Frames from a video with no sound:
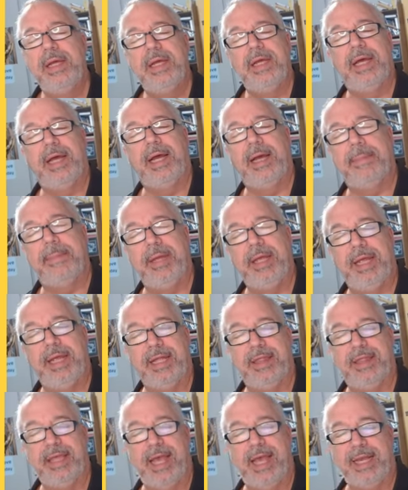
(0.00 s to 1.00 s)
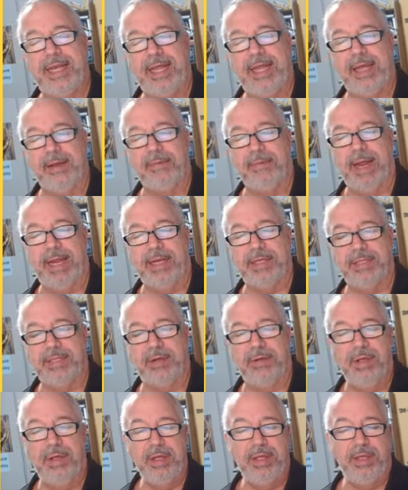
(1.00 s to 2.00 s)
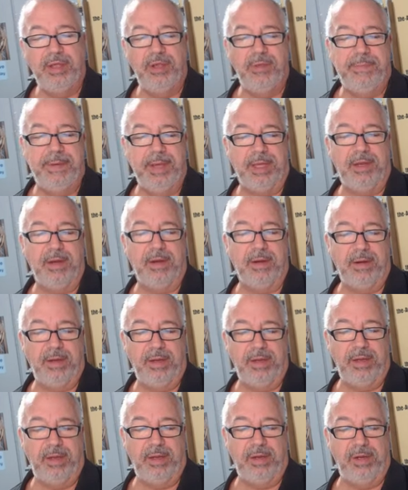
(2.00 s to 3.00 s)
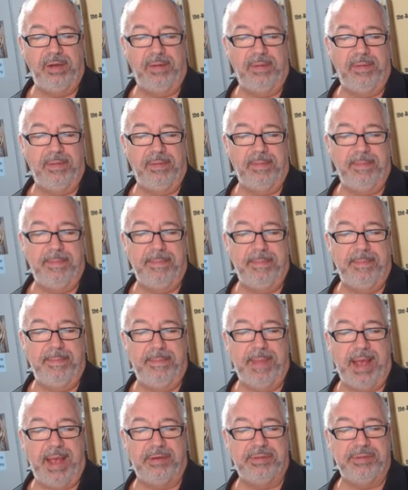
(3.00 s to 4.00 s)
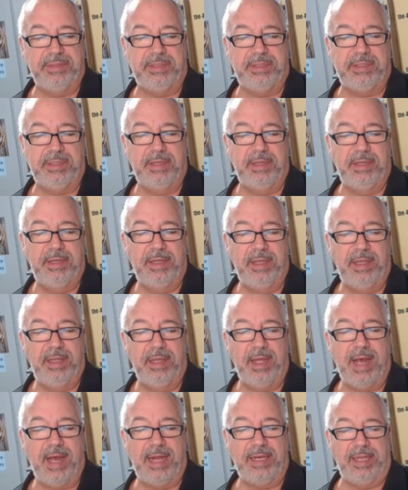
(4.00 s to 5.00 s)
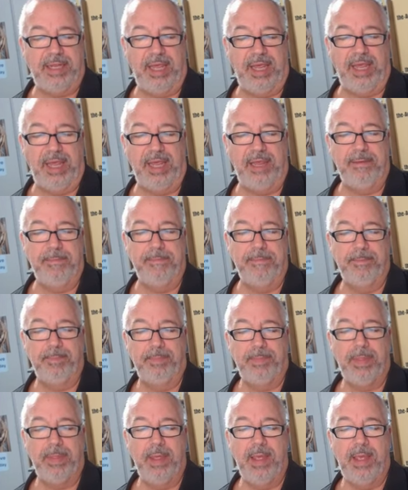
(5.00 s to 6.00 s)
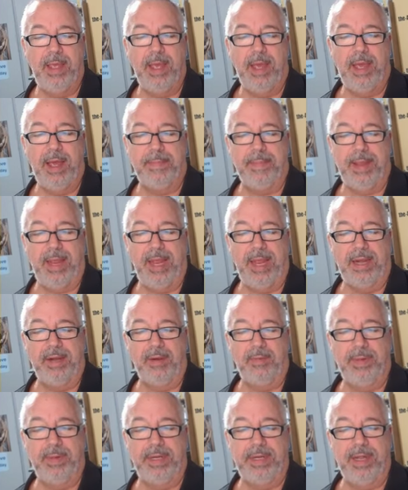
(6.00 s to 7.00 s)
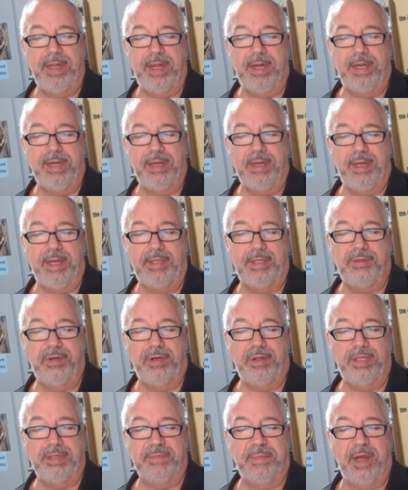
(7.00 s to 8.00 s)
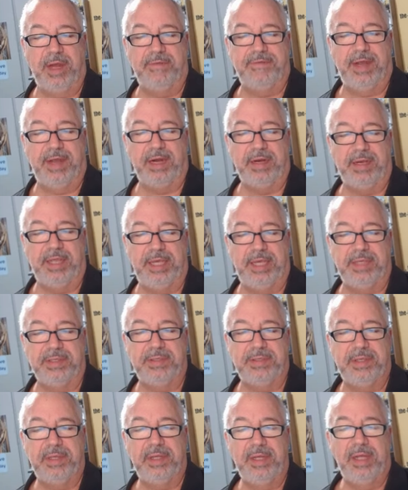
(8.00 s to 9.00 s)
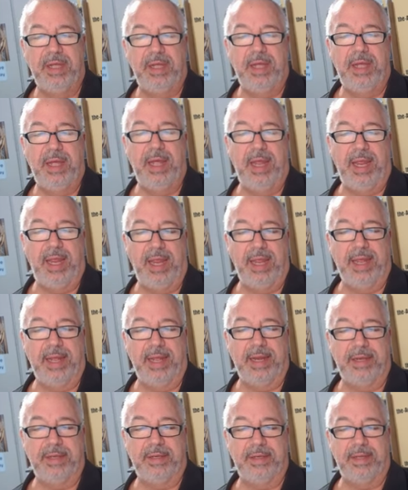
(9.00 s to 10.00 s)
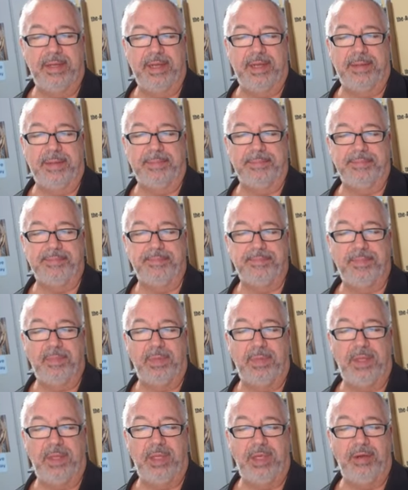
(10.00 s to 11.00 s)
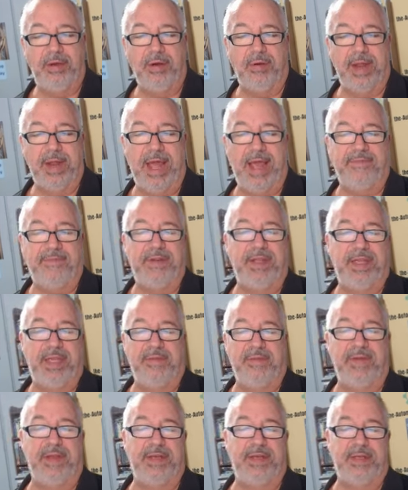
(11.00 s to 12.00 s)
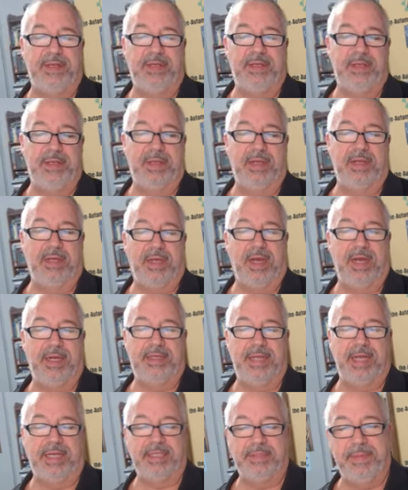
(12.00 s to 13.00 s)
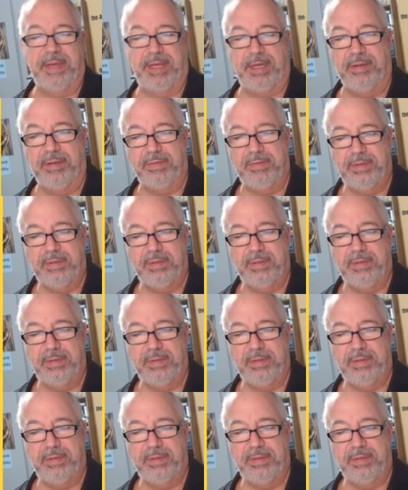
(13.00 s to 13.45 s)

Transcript: Uh, but you get the idea, right? So you pick your your mouse hotkey, Um, and a win and any sort of these modifier keys, and um, you don't have to give it a context menu,